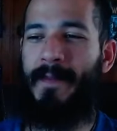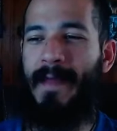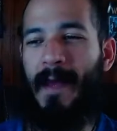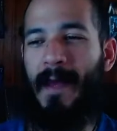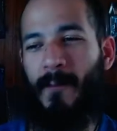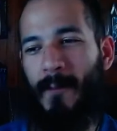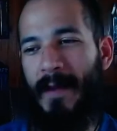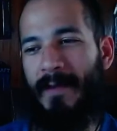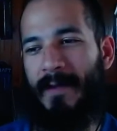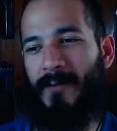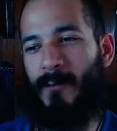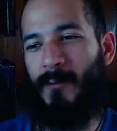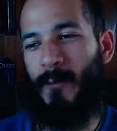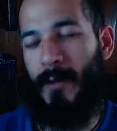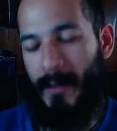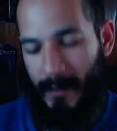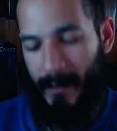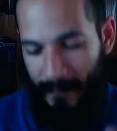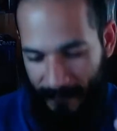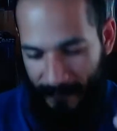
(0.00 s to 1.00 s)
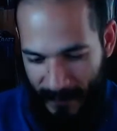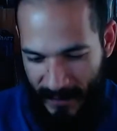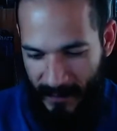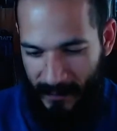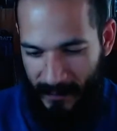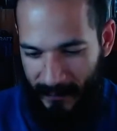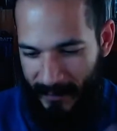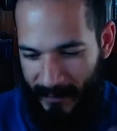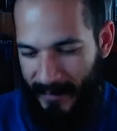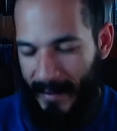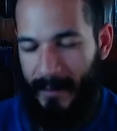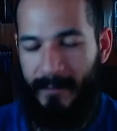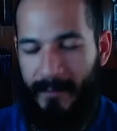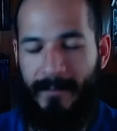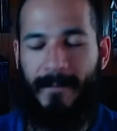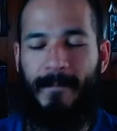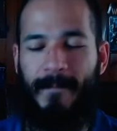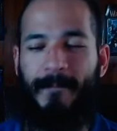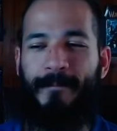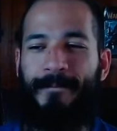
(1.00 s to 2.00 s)
that way, to our physical
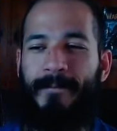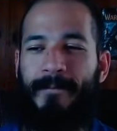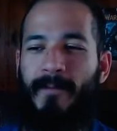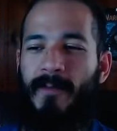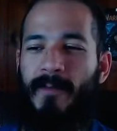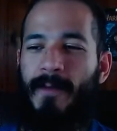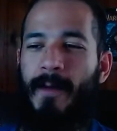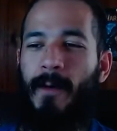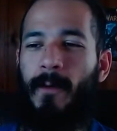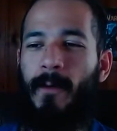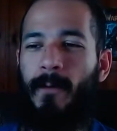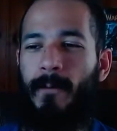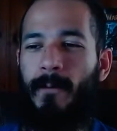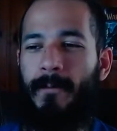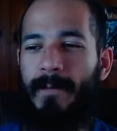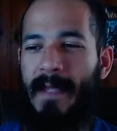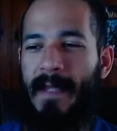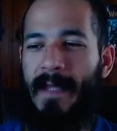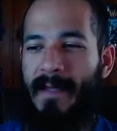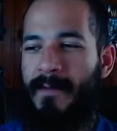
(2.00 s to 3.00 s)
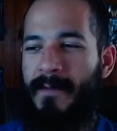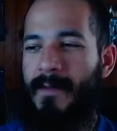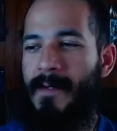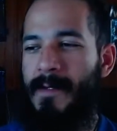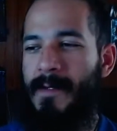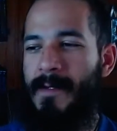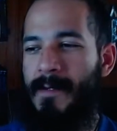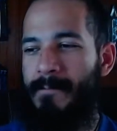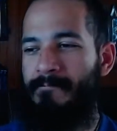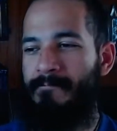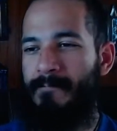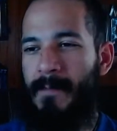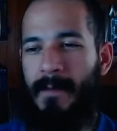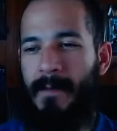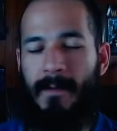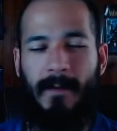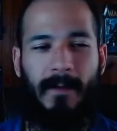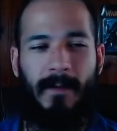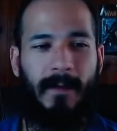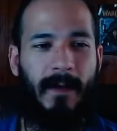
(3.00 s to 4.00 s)
self. So that's
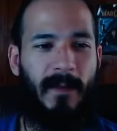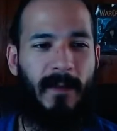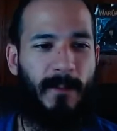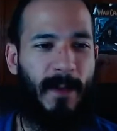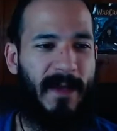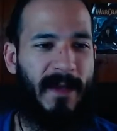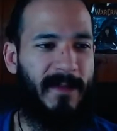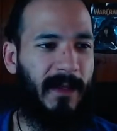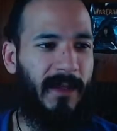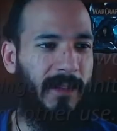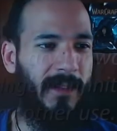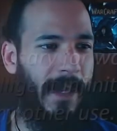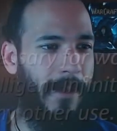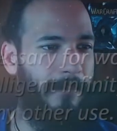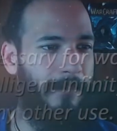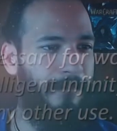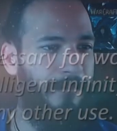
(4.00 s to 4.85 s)
basically it.